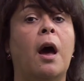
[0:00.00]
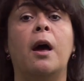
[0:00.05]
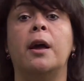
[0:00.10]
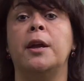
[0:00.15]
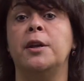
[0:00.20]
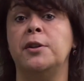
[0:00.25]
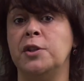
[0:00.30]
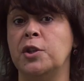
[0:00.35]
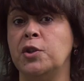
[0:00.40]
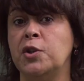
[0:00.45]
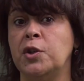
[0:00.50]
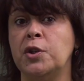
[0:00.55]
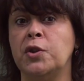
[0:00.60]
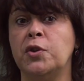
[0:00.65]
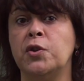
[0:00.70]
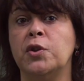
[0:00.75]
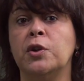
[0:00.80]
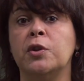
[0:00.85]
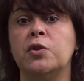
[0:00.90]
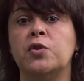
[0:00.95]
Indigenous
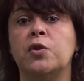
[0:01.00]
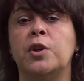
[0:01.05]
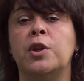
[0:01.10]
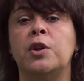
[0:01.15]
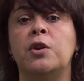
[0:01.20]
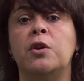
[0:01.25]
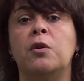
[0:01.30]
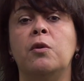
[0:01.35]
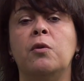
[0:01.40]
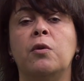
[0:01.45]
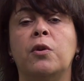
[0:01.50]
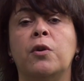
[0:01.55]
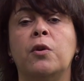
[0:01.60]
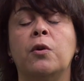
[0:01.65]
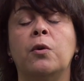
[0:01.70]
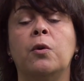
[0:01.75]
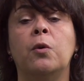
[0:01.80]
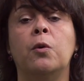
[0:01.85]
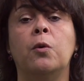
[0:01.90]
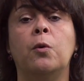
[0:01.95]
children and youth
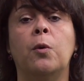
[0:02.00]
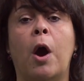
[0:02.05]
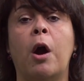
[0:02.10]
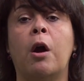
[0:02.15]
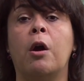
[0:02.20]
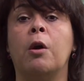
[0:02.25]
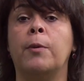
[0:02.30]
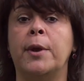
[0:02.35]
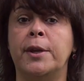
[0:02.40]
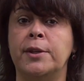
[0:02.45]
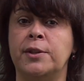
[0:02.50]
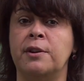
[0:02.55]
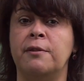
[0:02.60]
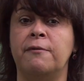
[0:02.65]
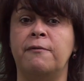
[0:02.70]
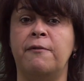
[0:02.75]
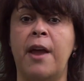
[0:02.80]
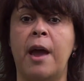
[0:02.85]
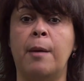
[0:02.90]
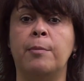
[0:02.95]
who are raised in
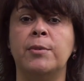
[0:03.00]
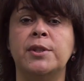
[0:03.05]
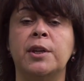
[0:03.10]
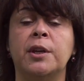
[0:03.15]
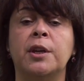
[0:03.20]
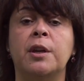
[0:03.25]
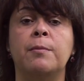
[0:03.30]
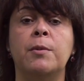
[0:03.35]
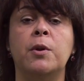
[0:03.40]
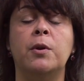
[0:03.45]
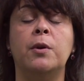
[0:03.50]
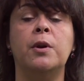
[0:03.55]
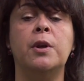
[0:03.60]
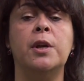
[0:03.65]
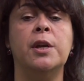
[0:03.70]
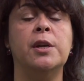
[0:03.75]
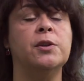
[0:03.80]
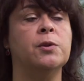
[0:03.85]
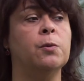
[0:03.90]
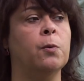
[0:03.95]
families and
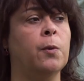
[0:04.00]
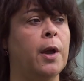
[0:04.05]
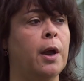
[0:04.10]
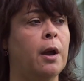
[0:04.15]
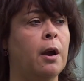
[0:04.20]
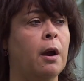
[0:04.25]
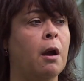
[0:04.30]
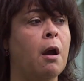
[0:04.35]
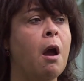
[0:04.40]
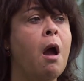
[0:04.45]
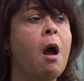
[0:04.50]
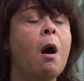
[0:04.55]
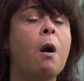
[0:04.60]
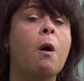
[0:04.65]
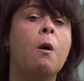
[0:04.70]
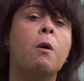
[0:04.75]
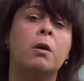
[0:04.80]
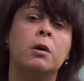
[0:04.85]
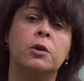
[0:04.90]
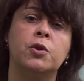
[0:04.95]
communities where
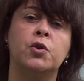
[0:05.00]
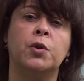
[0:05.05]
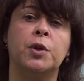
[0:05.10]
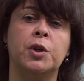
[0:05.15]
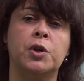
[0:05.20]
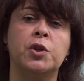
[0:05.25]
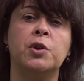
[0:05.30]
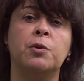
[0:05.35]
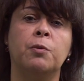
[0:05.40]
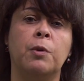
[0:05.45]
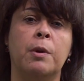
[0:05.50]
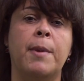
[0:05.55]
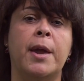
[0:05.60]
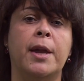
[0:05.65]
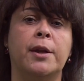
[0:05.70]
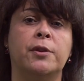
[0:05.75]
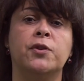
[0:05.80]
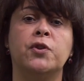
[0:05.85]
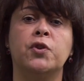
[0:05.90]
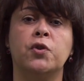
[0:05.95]
oral tradition
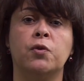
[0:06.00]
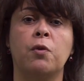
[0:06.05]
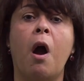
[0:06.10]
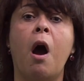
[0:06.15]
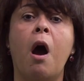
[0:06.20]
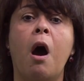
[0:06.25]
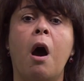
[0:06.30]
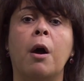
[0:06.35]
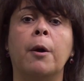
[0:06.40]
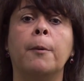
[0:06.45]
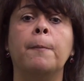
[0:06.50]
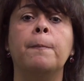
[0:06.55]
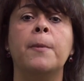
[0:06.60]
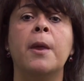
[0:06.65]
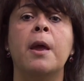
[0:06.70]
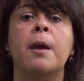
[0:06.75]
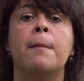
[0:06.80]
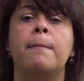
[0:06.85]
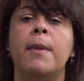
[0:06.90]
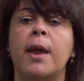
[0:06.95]
remains strong
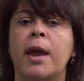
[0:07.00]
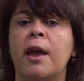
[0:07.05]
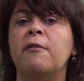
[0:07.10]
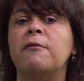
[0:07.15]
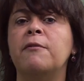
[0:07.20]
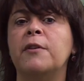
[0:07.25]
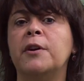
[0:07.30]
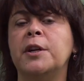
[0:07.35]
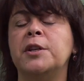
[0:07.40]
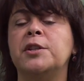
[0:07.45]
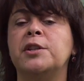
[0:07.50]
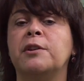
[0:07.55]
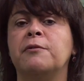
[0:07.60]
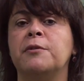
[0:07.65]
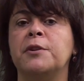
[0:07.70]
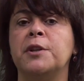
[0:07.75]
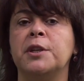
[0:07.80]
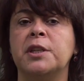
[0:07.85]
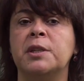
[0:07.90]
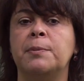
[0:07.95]
may have very
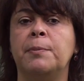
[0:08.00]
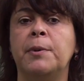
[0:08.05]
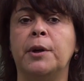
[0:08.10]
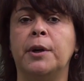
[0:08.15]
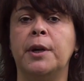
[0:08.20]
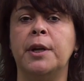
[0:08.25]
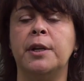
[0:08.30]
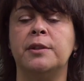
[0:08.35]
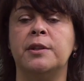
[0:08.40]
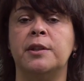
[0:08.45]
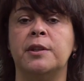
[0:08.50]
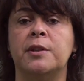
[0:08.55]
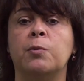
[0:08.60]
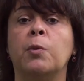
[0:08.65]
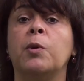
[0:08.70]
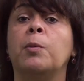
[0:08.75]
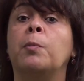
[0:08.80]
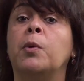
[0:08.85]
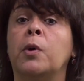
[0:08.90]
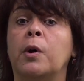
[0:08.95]
different experiences
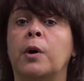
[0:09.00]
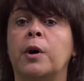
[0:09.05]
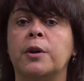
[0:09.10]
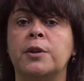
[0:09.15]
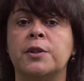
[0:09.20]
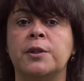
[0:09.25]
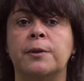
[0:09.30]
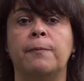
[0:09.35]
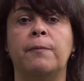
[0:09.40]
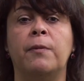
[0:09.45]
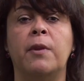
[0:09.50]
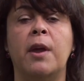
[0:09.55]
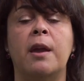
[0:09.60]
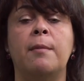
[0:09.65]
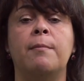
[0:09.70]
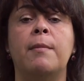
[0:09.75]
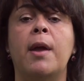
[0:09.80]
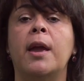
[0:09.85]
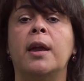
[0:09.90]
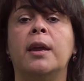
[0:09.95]
with books. They
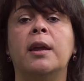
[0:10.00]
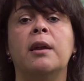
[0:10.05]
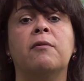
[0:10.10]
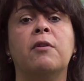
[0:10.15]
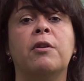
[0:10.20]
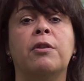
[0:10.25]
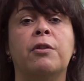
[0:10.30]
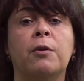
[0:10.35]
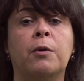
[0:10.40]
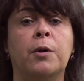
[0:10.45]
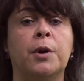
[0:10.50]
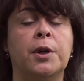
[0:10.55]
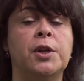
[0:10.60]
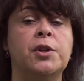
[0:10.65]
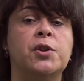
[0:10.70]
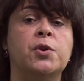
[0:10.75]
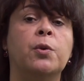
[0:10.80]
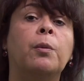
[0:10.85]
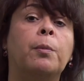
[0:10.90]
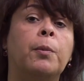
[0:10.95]
may give authority
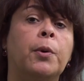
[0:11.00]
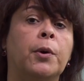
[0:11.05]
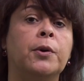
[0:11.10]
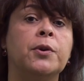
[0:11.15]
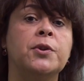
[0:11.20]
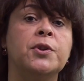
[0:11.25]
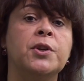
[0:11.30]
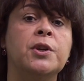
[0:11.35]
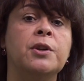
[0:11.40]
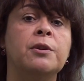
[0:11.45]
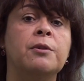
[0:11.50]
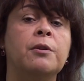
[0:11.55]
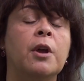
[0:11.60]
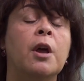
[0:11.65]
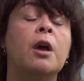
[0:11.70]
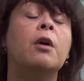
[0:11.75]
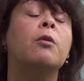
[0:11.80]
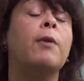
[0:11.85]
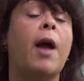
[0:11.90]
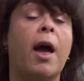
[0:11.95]
to a person
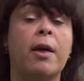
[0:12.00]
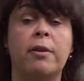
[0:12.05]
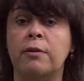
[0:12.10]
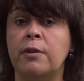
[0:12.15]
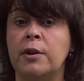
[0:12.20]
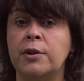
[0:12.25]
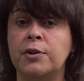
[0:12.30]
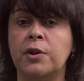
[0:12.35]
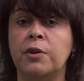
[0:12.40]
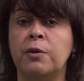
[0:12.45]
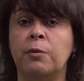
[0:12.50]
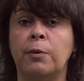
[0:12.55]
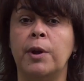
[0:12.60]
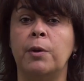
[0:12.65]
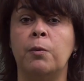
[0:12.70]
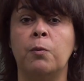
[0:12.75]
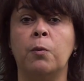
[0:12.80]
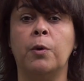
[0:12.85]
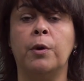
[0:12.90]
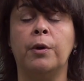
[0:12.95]
rather than to the
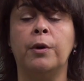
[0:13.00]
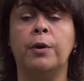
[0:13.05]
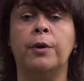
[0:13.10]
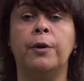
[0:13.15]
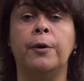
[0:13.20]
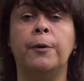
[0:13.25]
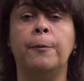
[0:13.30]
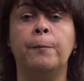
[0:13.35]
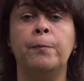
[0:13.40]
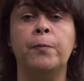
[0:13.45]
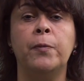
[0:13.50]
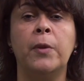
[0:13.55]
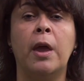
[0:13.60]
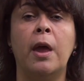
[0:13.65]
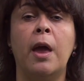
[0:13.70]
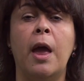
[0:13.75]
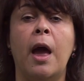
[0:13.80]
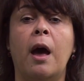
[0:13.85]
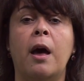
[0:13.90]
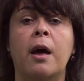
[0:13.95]
written word.
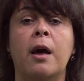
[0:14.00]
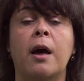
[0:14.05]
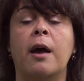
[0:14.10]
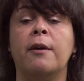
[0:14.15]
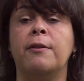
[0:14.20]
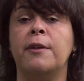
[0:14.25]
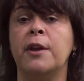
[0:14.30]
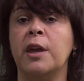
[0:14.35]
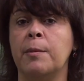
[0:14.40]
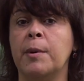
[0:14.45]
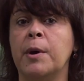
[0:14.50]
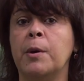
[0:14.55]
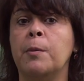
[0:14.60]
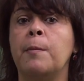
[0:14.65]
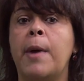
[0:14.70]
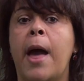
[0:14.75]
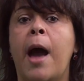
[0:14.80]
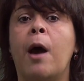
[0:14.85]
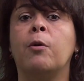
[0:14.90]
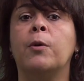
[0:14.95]
I think about
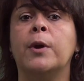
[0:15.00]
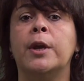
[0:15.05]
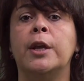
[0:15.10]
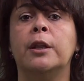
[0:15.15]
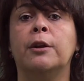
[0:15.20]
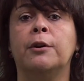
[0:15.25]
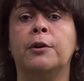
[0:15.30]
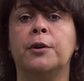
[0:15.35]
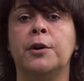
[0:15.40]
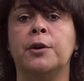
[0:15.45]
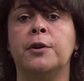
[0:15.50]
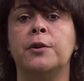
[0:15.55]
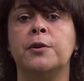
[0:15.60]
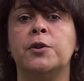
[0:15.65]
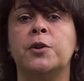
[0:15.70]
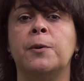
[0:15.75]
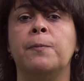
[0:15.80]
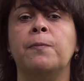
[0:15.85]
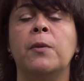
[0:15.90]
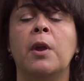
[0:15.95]
Maori
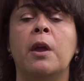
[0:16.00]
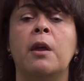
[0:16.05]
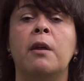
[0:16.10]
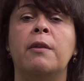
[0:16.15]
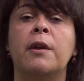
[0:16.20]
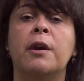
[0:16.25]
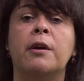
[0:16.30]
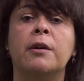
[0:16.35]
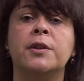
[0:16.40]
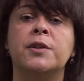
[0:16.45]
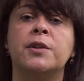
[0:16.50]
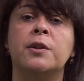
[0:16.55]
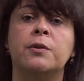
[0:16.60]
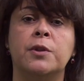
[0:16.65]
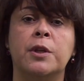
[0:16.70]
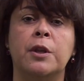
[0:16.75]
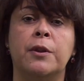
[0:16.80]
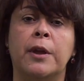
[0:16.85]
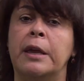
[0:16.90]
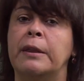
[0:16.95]
learners.
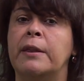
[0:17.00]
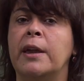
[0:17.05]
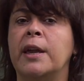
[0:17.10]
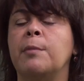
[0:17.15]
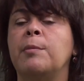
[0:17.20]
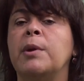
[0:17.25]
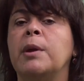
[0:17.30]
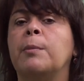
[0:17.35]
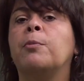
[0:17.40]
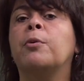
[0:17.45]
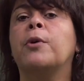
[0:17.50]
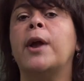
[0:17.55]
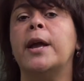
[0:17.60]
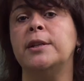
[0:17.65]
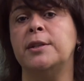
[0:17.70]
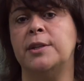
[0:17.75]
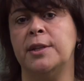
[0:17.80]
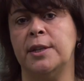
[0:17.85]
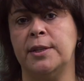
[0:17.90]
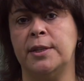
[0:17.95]
They can be
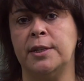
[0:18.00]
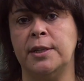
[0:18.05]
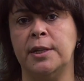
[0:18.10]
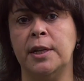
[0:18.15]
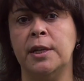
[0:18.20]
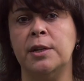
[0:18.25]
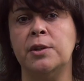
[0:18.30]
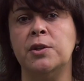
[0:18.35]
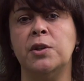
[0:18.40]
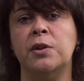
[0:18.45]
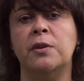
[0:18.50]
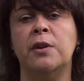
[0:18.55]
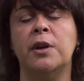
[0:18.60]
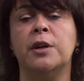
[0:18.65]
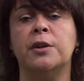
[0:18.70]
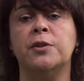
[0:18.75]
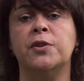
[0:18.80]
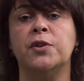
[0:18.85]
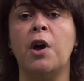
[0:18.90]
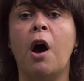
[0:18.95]
apprenticed into
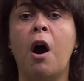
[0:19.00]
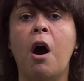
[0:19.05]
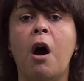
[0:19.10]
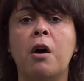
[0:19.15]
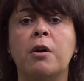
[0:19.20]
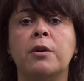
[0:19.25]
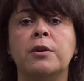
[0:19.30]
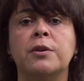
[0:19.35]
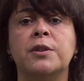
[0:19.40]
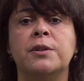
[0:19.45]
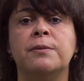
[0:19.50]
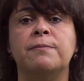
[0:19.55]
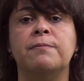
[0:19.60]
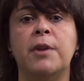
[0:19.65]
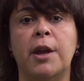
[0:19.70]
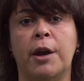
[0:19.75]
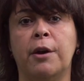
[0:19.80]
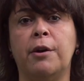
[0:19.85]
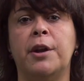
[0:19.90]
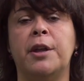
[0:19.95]
their songs,
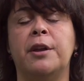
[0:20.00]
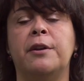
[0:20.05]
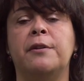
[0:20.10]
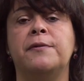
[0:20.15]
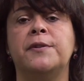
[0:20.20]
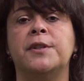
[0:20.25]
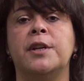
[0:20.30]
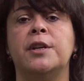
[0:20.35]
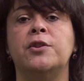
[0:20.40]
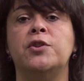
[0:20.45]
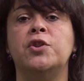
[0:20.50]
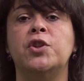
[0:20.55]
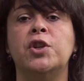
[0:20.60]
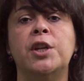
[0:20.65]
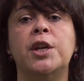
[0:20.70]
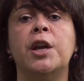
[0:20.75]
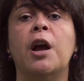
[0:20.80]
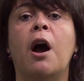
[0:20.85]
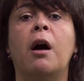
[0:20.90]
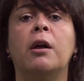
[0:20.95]
narratives, and
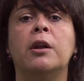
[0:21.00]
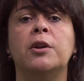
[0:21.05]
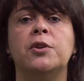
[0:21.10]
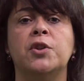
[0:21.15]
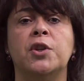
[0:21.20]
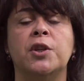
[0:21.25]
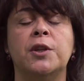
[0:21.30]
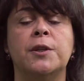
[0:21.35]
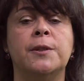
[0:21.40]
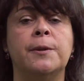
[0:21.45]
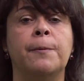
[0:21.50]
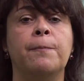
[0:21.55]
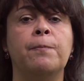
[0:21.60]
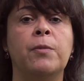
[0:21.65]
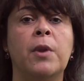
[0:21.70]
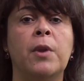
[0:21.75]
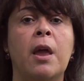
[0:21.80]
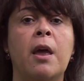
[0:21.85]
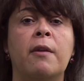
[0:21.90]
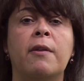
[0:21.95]
genealogies
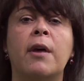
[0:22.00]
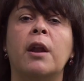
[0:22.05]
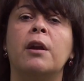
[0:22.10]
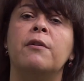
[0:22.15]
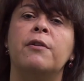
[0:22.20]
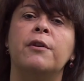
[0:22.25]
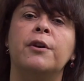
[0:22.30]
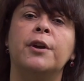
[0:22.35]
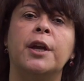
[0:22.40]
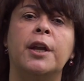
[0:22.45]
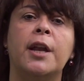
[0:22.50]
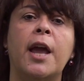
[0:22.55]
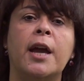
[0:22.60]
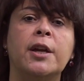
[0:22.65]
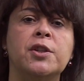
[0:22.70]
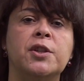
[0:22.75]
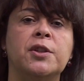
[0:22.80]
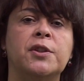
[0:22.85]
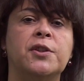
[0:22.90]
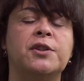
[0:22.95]
that are their
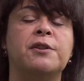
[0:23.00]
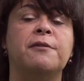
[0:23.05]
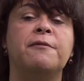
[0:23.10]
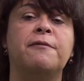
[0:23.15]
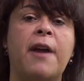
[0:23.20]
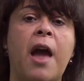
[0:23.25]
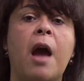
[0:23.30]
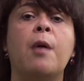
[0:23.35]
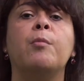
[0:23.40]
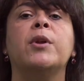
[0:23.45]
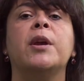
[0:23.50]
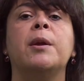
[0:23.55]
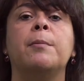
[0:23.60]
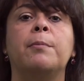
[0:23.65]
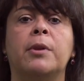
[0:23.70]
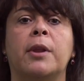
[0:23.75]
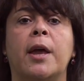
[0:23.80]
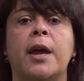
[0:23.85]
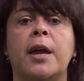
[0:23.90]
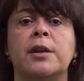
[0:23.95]
connections to family and
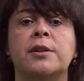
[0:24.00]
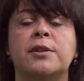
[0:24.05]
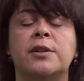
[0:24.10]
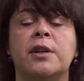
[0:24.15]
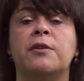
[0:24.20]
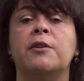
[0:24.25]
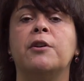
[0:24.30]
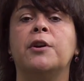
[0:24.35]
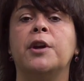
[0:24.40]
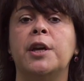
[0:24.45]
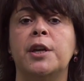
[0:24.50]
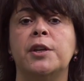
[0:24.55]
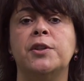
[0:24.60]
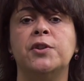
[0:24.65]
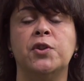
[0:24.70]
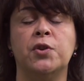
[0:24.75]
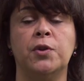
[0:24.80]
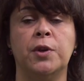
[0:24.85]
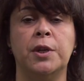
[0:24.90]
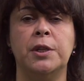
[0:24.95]
place and their
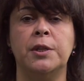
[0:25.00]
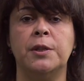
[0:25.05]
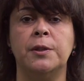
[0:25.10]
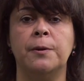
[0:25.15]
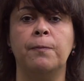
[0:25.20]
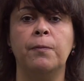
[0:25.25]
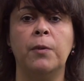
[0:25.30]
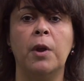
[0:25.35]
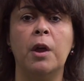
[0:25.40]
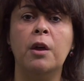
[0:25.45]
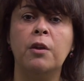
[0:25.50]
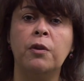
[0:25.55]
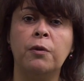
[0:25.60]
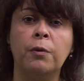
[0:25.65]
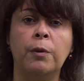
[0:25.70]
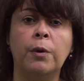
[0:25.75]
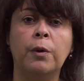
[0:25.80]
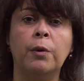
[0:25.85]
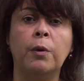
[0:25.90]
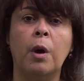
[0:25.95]
histories
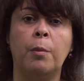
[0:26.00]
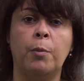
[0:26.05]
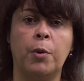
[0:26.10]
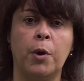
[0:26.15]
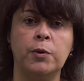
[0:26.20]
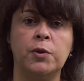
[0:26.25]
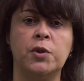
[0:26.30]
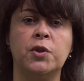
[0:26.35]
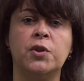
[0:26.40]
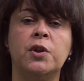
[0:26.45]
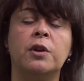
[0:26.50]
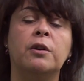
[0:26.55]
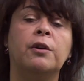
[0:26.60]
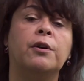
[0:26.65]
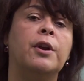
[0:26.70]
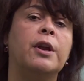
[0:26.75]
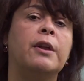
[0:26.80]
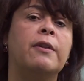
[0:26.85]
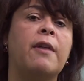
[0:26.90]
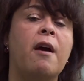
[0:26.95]
through approaches to
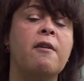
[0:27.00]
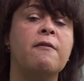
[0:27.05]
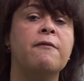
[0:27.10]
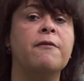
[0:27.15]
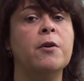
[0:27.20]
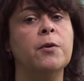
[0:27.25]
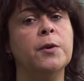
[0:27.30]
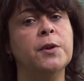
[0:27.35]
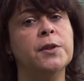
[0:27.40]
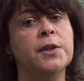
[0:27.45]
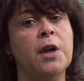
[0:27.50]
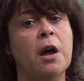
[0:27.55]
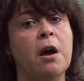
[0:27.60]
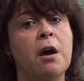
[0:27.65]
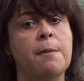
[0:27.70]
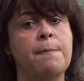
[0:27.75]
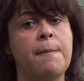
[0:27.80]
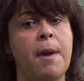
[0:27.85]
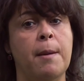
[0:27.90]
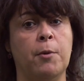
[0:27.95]
learning that focus
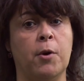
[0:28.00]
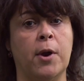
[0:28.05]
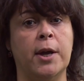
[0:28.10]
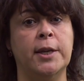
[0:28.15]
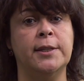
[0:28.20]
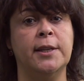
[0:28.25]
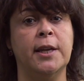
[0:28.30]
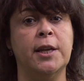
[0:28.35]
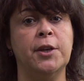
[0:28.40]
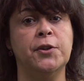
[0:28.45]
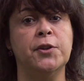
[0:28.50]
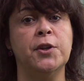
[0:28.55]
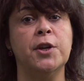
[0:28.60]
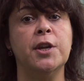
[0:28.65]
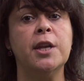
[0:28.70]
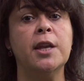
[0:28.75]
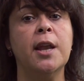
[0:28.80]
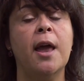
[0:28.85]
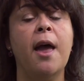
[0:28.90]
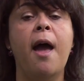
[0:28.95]
on
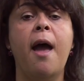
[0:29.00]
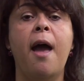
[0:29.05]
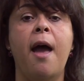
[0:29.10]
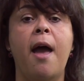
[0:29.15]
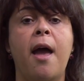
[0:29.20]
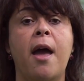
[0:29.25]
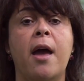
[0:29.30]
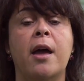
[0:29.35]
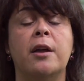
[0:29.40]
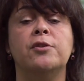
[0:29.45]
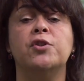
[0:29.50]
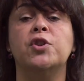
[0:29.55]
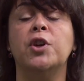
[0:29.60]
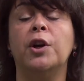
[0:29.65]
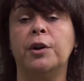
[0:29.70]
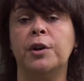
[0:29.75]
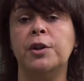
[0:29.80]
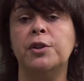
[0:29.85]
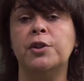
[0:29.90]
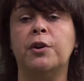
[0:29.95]
memorization and
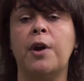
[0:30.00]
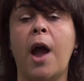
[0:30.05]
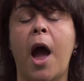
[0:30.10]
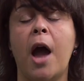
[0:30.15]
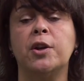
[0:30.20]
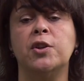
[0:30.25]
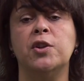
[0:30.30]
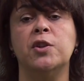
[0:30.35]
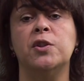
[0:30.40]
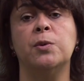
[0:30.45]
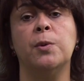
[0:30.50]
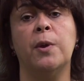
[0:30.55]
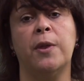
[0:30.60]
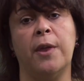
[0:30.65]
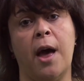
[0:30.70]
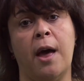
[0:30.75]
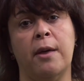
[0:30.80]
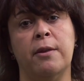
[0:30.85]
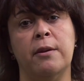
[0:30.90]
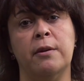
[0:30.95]
shared interactions with
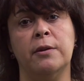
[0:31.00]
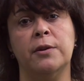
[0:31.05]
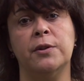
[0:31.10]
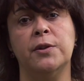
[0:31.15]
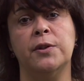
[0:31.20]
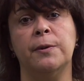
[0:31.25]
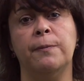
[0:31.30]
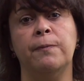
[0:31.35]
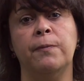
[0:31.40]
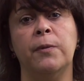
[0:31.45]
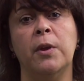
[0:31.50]
others.